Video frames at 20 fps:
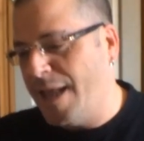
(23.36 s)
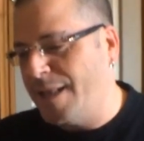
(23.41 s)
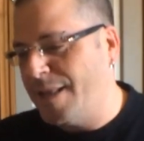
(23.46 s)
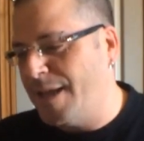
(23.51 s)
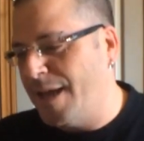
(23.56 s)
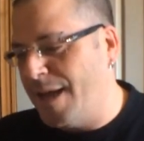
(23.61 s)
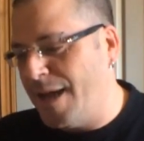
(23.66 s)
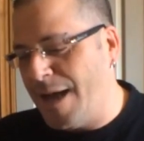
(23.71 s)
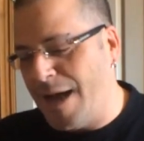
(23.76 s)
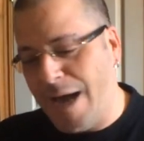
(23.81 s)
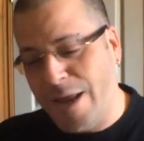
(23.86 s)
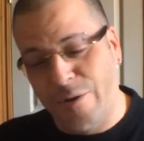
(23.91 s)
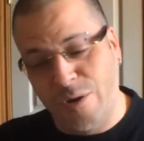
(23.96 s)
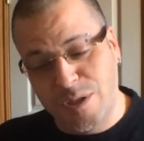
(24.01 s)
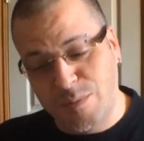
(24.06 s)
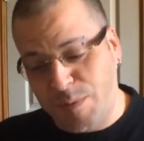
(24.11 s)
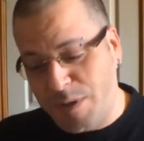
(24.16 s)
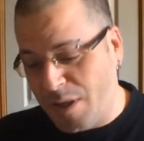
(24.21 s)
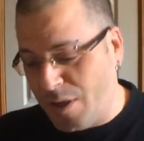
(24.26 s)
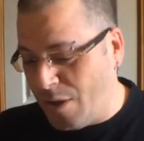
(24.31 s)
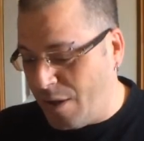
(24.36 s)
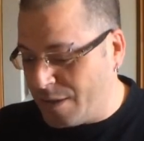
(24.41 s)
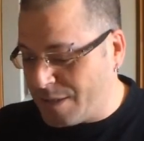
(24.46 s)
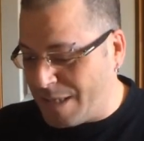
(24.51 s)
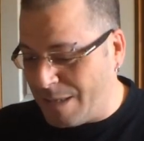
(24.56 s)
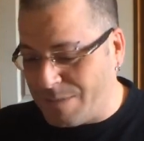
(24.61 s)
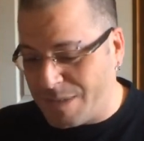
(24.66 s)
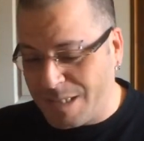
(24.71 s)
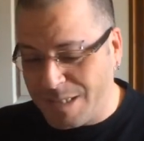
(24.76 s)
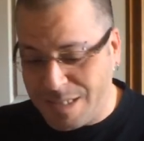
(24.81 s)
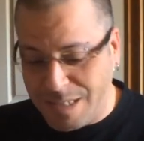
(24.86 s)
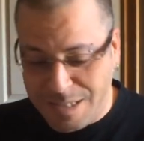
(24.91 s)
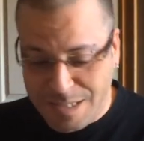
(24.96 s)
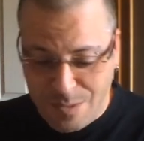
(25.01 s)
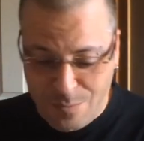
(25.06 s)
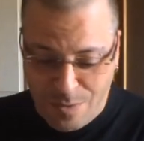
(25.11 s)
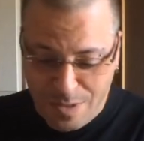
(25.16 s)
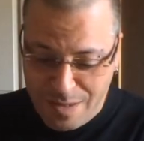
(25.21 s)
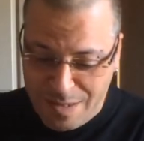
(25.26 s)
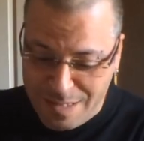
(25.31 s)
And I know it's been a long time since I
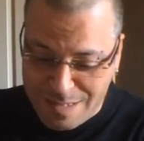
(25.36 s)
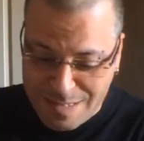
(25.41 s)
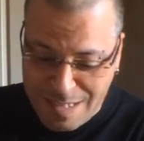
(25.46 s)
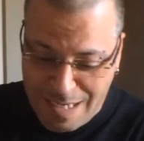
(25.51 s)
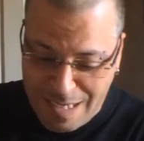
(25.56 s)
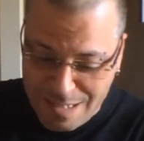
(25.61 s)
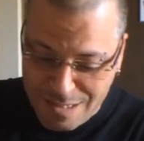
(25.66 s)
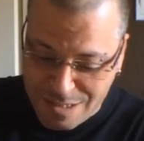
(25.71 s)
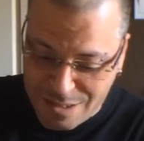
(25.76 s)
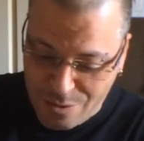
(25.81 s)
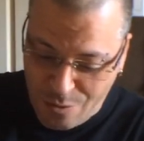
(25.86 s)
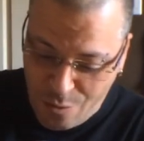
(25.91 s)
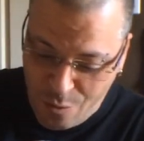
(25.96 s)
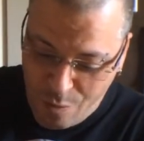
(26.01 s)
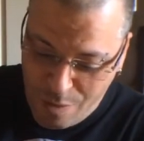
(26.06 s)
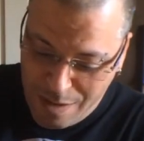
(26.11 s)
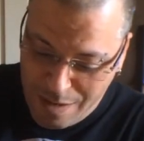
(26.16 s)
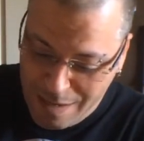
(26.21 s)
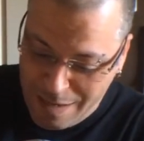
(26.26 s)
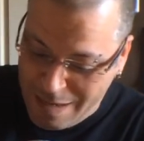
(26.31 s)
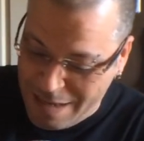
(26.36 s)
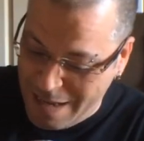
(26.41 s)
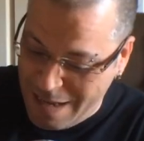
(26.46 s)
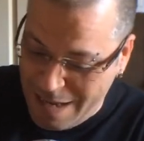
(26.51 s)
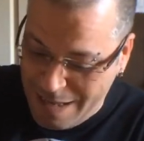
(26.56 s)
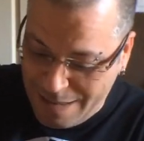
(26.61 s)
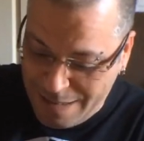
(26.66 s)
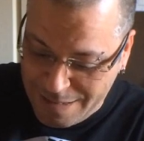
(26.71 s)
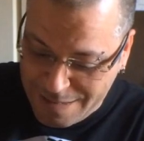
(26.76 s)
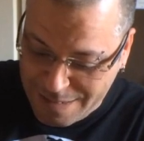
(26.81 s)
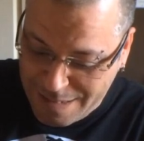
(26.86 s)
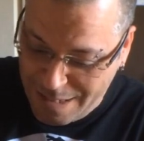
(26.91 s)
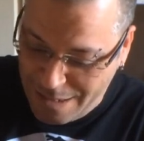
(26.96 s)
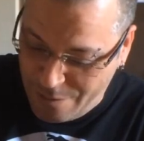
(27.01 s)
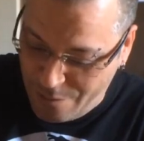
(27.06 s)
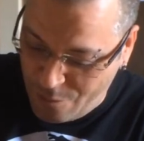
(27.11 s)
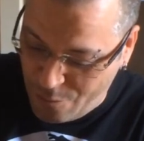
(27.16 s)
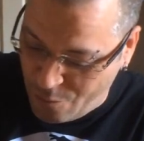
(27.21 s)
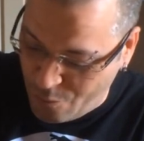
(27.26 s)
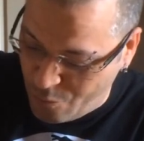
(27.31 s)
did one of these, guys. So let's
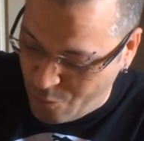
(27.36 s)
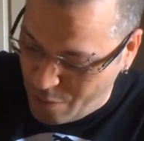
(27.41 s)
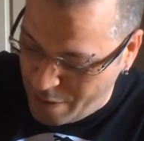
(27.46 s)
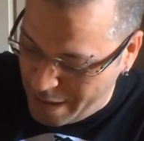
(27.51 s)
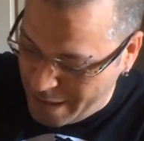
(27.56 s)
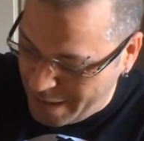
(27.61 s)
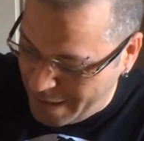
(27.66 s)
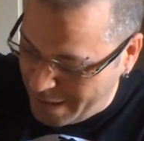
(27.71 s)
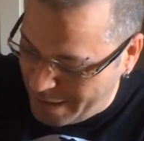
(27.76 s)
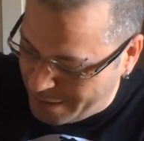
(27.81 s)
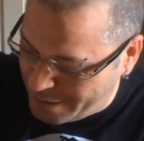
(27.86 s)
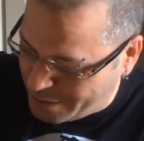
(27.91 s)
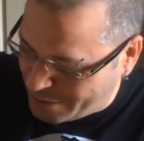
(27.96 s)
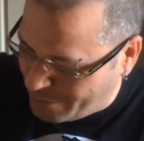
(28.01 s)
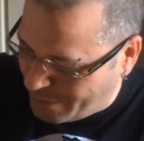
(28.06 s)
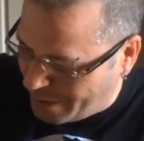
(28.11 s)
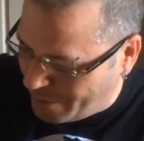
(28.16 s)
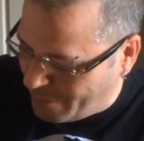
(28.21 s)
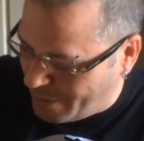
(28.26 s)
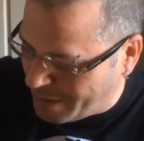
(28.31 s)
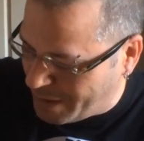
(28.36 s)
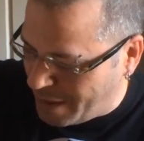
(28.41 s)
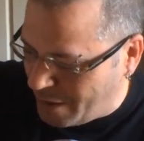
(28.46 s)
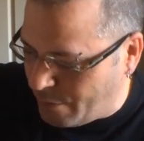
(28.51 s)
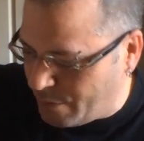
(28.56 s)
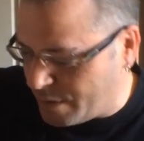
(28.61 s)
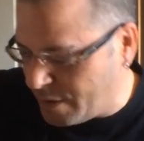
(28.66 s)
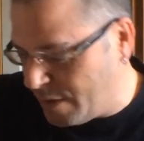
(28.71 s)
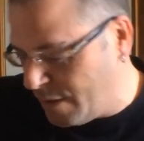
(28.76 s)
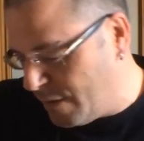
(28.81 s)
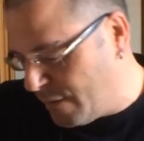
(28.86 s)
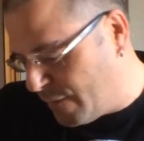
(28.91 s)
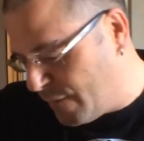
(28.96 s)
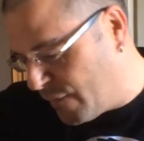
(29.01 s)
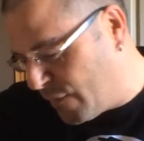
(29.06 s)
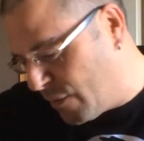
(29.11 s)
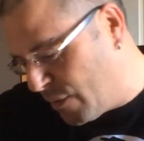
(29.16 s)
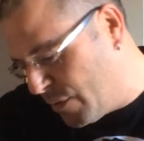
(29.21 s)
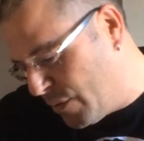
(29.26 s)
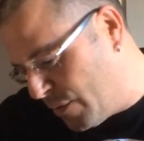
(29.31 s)
get right into it without
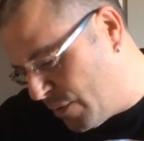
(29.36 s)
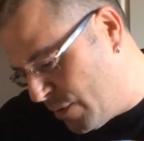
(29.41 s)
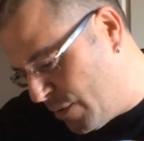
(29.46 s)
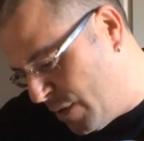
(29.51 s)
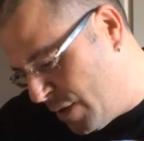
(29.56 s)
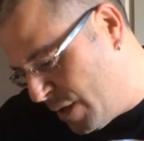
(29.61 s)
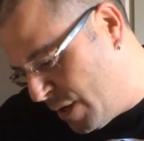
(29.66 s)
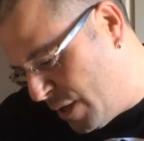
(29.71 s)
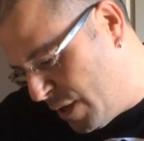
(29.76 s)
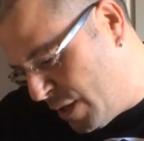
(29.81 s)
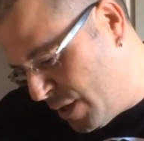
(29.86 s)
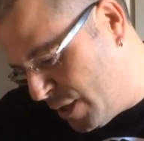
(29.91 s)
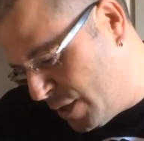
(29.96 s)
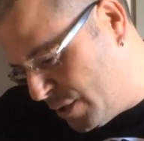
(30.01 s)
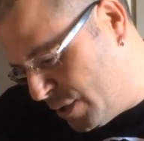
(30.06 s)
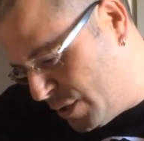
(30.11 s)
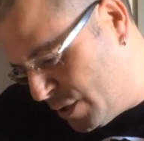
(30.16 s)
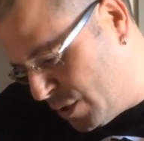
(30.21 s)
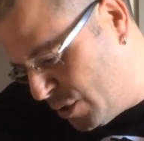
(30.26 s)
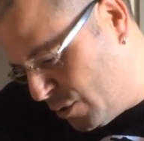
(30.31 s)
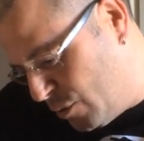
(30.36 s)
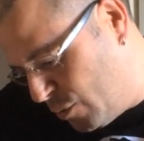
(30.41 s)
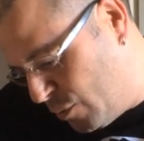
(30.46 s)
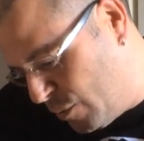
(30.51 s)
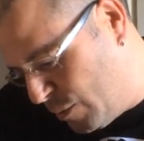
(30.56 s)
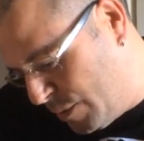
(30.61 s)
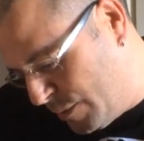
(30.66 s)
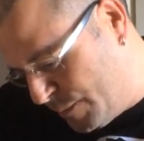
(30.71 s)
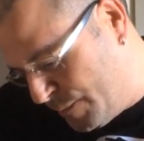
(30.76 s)
further ado.